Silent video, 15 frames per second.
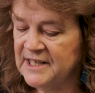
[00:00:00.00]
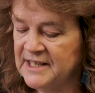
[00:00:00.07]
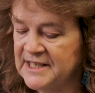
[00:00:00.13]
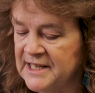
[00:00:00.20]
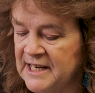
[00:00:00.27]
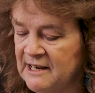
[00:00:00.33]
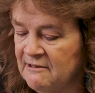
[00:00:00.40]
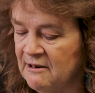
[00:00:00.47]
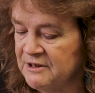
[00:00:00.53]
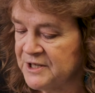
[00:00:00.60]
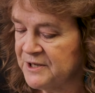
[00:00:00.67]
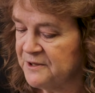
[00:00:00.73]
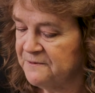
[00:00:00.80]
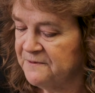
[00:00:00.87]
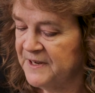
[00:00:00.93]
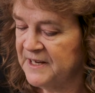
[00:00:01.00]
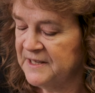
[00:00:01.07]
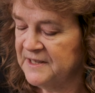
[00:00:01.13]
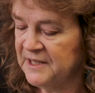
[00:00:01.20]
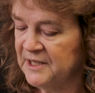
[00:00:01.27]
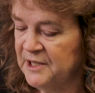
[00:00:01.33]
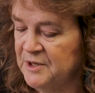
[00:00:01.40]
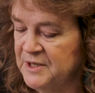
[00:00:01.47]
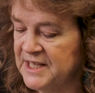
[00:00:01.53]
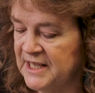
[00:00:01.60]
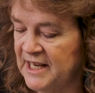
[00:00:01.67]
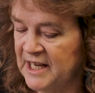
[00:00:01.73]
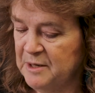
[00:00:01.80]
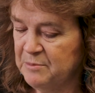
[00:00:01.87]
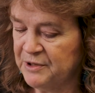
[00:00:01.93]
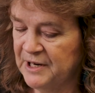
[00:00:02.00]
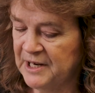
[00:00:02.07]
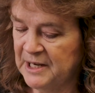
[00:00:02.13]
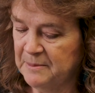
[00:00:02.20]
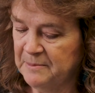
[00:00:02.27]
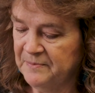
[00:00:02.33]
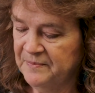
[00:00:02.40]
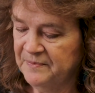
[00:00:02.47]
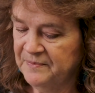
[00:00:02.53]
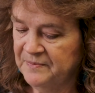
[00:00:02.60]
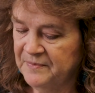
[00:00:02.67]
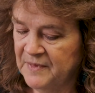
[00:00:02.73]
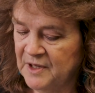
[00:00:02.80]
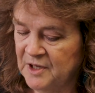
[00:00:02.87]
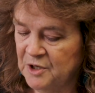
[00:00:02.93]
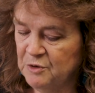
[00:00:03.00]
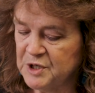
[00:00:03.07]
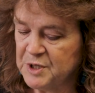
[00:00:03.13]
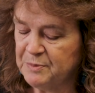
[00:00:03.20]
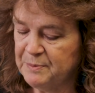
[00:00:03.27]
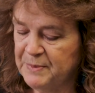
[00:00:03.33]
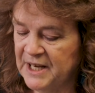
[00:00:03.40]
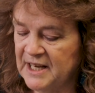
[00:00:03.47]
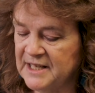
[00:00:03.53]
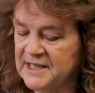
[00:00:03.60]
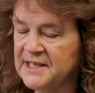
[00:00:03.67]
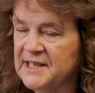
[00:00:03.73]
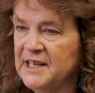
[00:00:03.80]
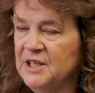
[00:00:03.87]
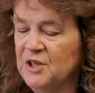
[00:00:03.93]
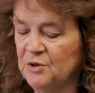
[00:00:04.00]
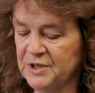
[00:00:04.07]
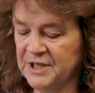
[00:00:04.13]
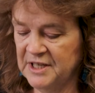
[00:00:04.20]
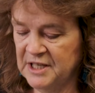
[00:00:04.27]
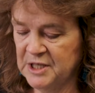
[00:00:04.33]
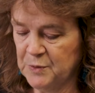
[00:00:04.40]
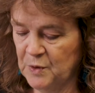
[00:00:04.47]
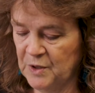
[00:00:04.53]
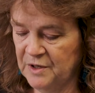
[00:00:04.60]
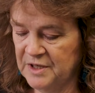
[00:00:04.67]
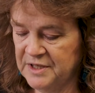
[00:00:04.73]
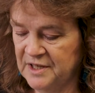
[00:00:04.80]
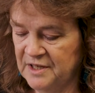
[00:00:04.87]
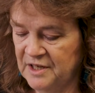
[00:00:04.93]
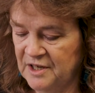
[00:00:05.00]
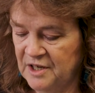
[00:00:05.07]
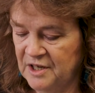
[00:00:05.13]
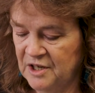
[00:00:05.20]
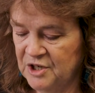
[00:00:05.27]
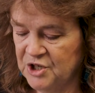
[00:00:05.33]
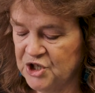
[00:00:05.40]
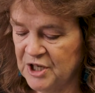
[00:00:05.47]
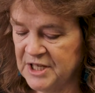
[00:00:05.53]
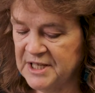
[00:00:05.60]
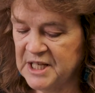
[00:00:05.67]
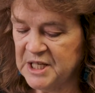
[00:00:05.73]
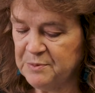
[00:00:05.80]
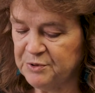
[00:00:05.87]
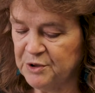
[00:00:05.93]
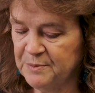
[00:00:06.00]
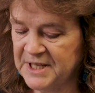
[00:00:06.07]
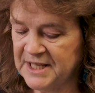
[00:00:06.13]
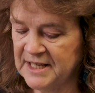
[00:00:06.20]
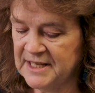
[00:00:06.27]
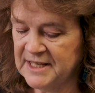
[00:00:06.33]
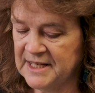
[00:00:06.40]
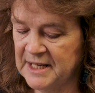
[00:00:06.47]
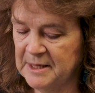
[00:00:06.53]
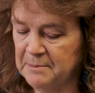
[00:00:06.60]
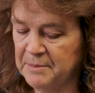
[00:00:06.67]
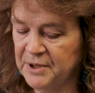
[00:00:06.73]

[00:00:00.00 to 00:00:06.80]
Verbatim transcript: list heroes of the faith, including Abraham, who was prepared to take God at his word and trust his promises to him